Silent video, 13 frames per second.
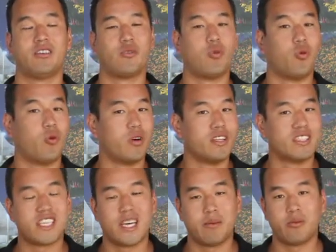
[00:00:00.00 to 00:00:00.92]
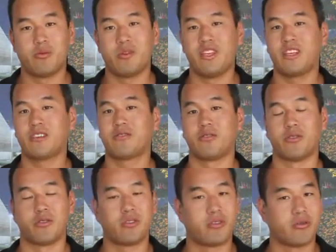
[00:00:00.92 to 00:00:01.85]
1 time a week
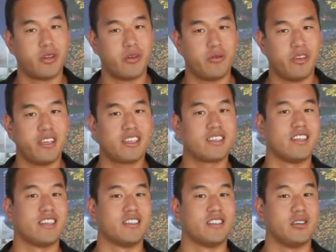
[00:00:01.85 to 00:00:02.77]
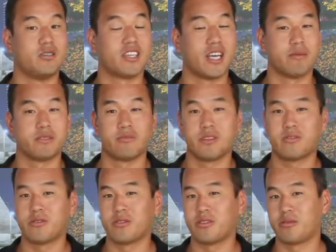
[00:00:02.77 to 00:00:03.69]
for 3 weeks and 2 times a week
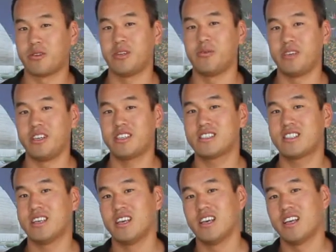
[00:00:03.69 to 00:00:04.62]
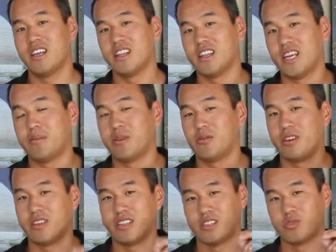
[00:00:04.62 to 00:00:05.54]
for 3 weeks, that'd be
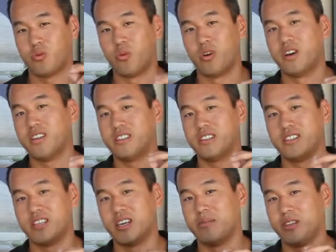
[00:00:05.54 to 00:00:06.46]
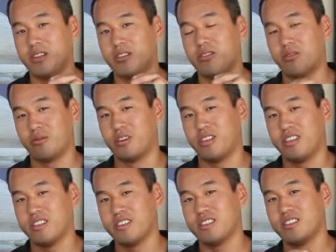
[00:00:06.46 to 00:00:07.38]
written as
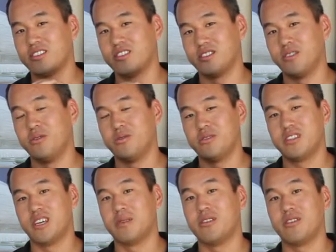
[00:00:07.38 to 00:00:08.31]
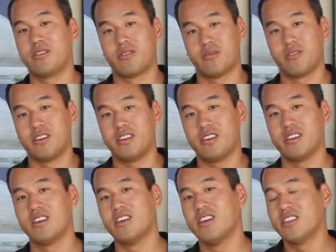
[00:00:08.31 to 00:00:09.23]
1W3, 2W3.
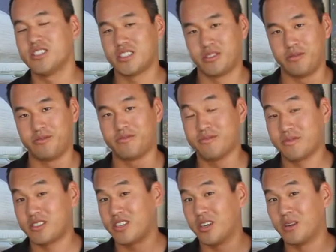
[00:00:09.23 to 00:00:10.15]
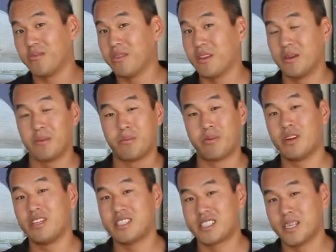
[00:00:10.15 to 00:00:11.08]
So
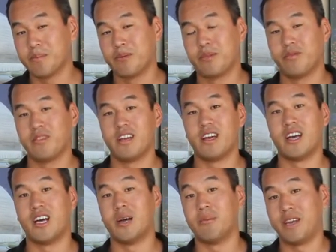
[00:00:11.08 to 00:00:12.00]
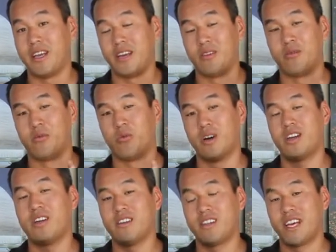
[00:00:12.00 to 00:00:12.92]
pretty simple, and
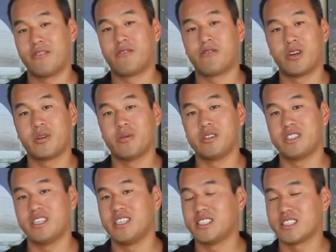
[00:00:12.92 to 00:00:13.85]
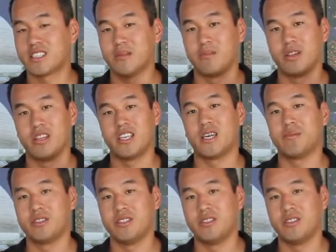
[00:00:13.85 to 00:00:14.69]
what that frequency is completely up to